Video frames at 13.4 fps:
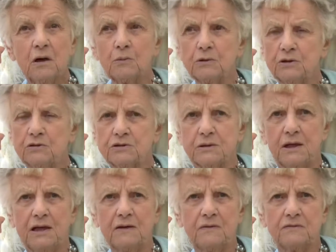Oh, we used it
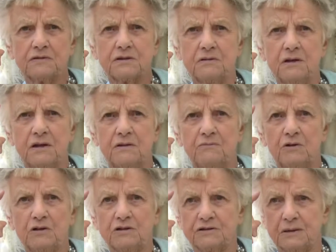
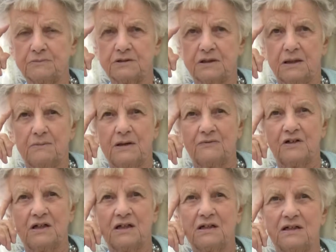sometime
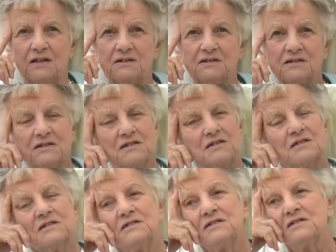every night,
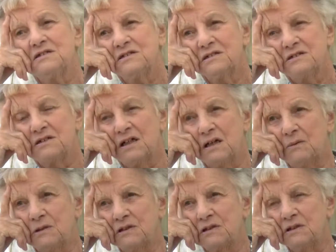till I
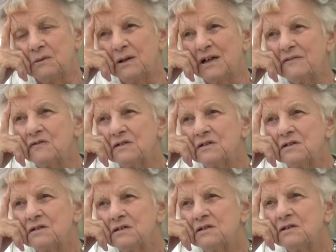went in the WWII.
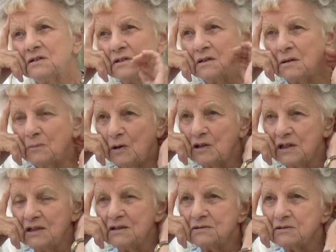And Molly
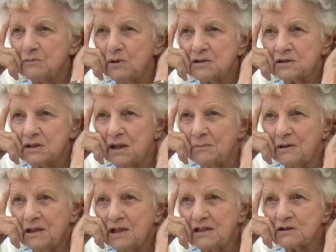and what's it? I
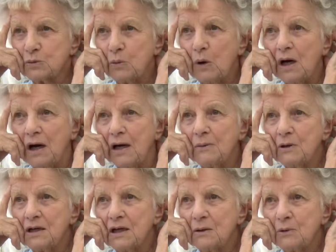mean, that's why
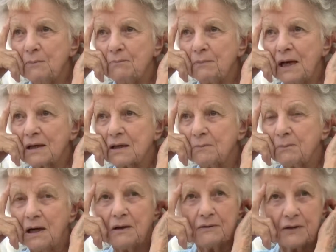when I went back
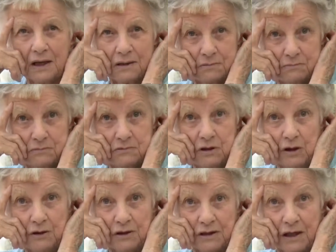about that,
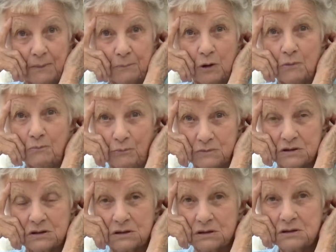knowing that
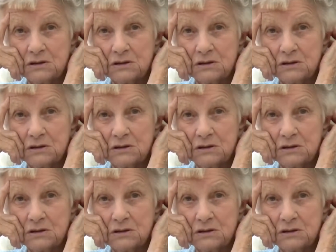bombs